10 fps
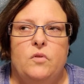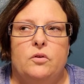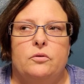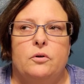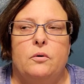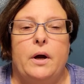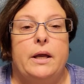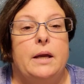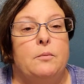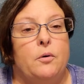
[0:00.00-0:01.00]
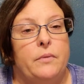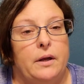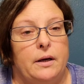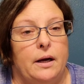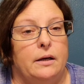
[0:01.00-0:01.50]
So I came home
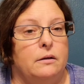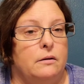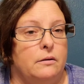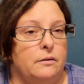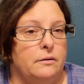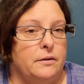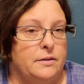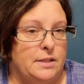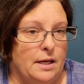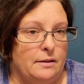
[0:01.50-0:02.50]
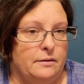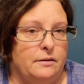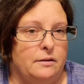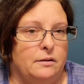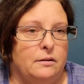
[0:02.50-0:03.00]
that night, the 10th,
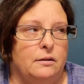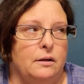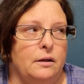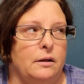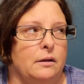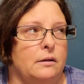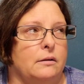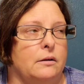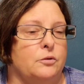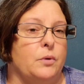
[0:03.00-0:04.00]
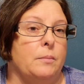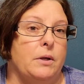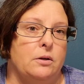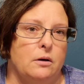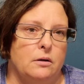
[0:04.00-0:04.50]
and because we had
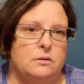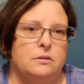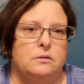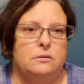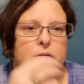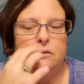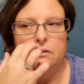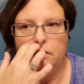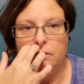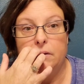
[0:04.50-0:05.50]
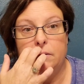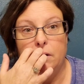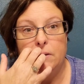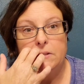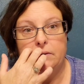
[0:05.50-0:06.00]
my dogs, the
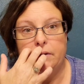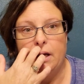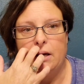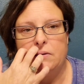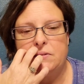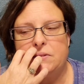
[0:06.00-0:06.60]
dogs here at the house.